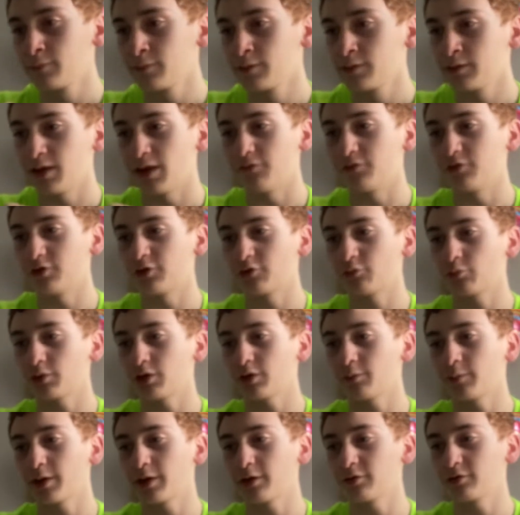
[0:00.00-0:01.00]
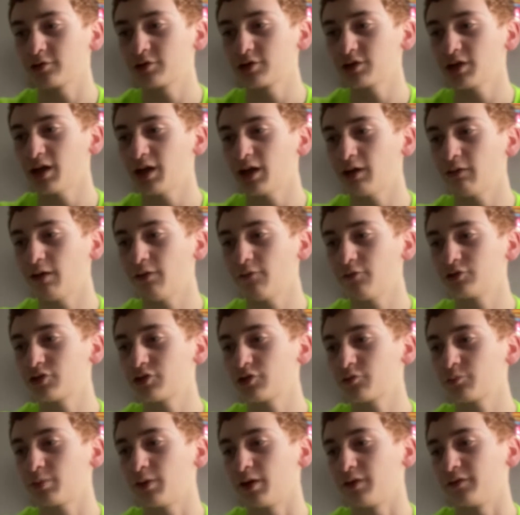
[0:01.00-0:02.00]
If you just want a regular shot, however,
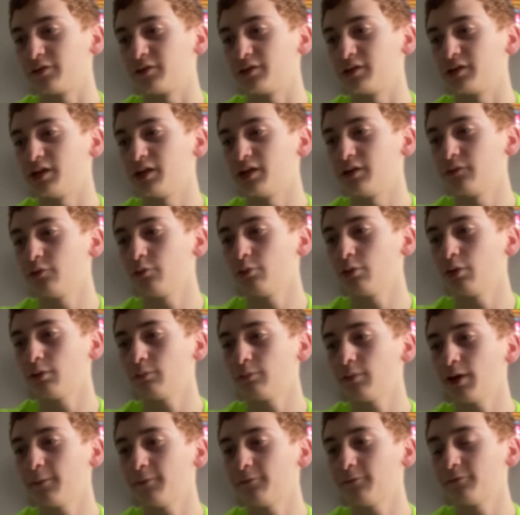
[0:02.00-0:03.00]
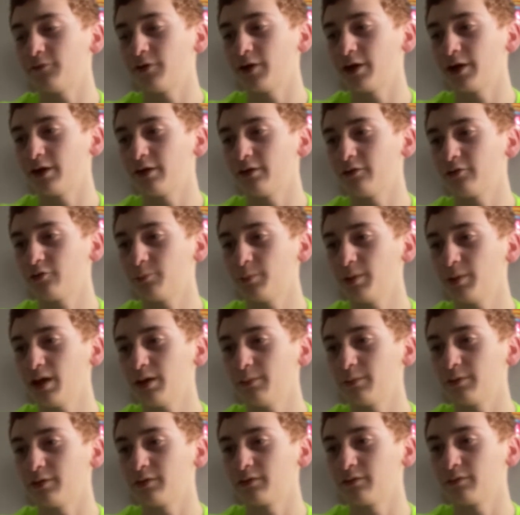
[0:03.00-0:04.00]
just press it. And if you want rapid fire, spam
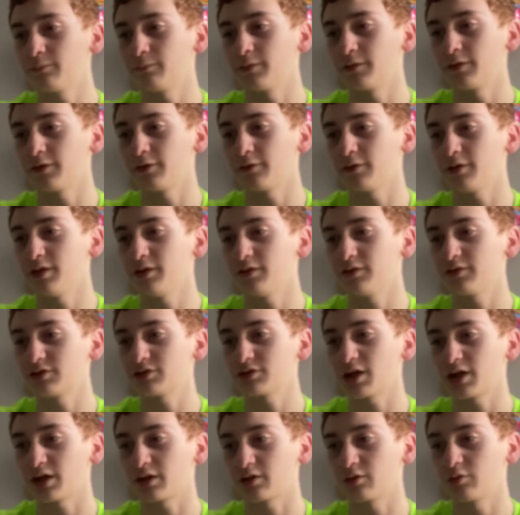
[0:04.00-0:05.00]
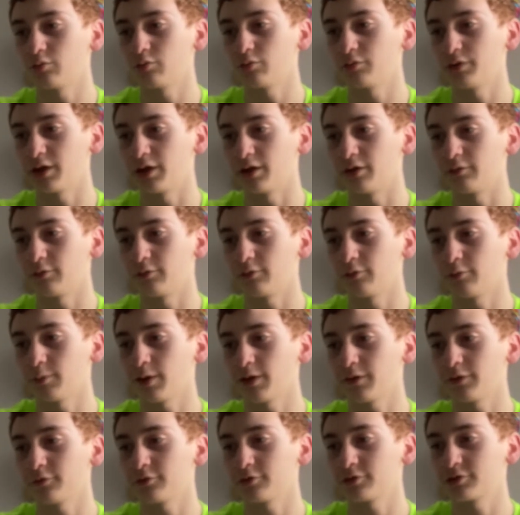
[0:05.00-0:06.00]
it, but there is a shot cooldown, or
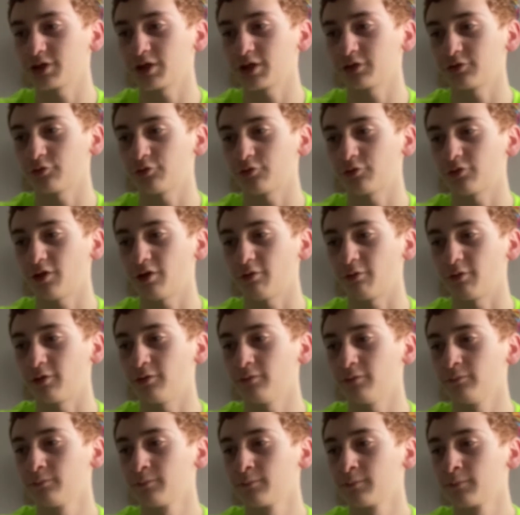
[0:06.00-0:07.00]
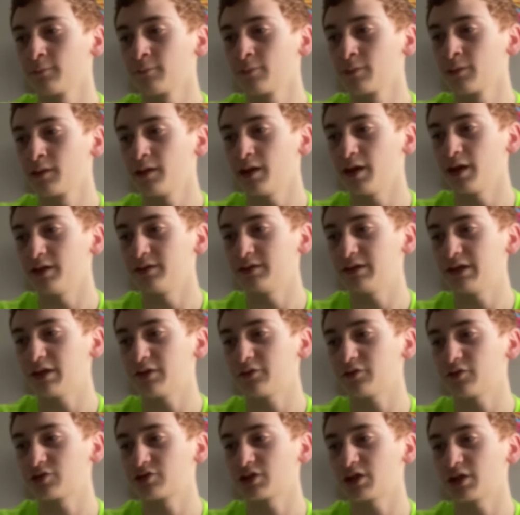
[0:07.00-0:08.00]
rather your shots are slower. And yes,
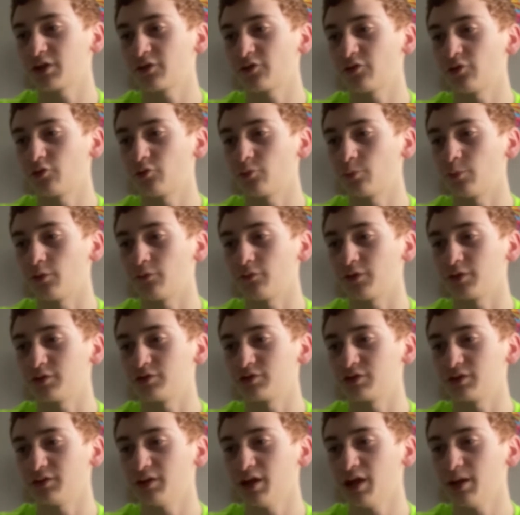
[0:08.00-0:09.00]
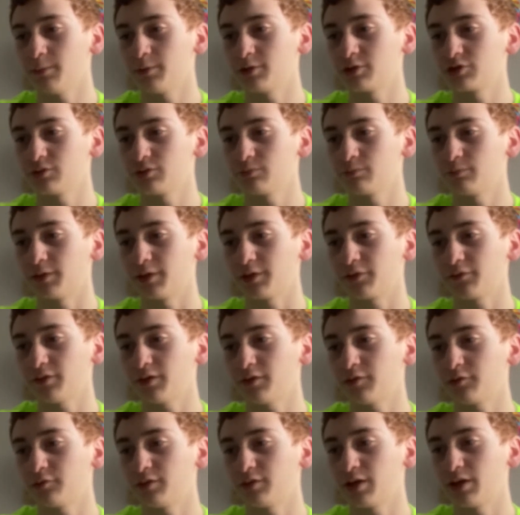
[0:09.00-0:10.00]
the shots do small flinging damage, but it's
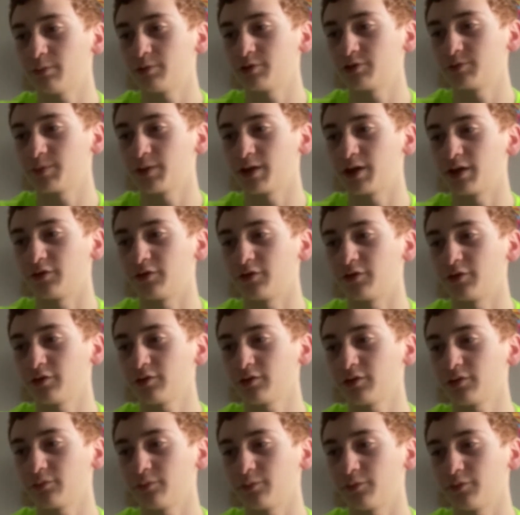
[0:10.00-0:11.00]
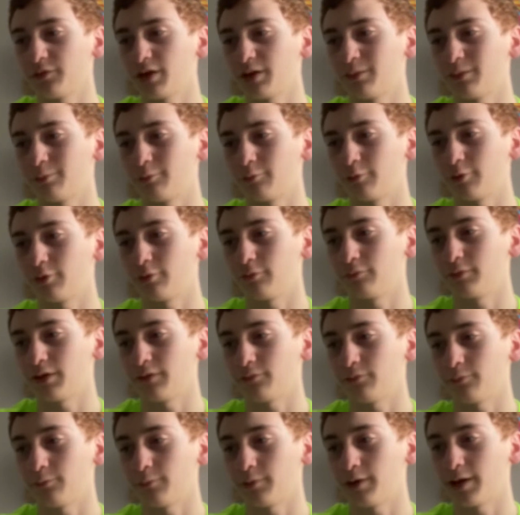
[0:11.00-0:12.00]
lesser damage because he's only from the cyber world, not
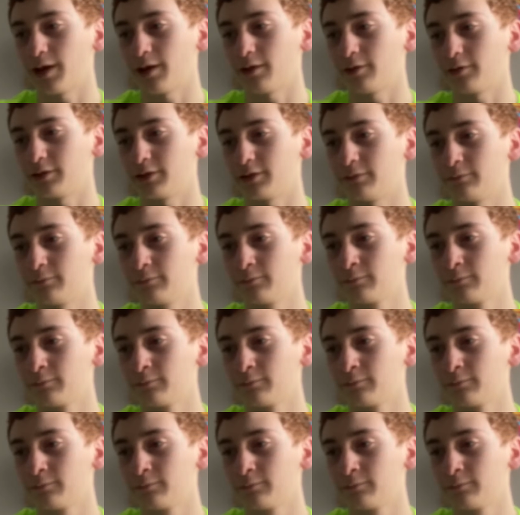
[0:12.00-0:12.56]
from reality.